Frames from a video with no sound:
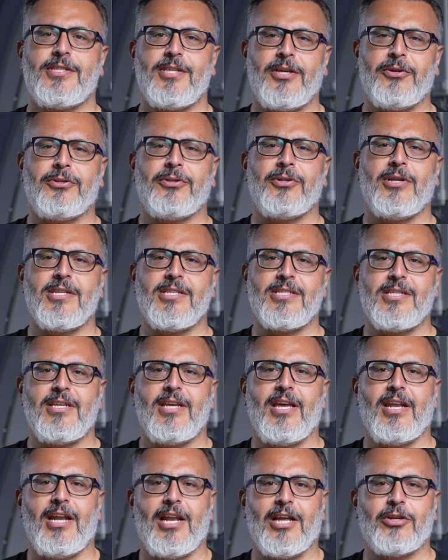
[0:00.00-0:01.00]
certainly
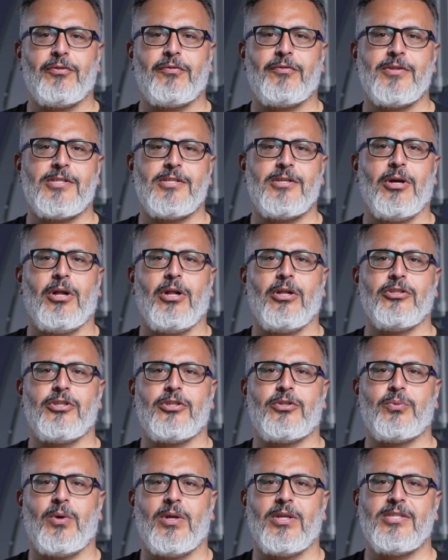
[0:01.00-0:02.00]
see an
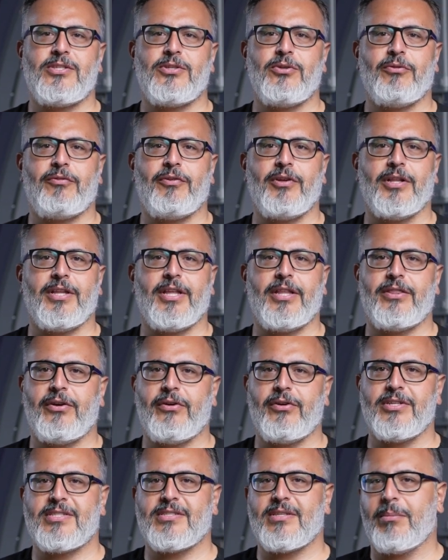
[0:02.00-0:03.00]
electrophysiologist once you feel that
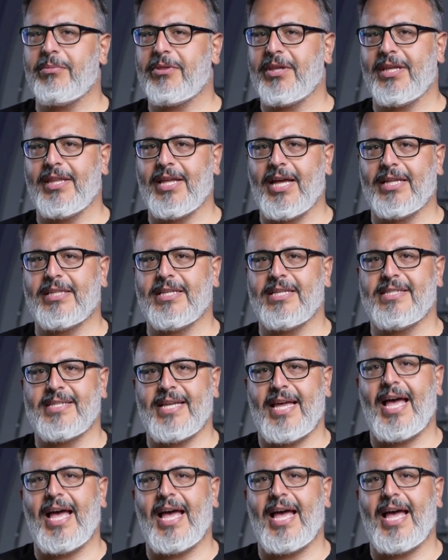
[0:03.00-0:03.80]
there is something that is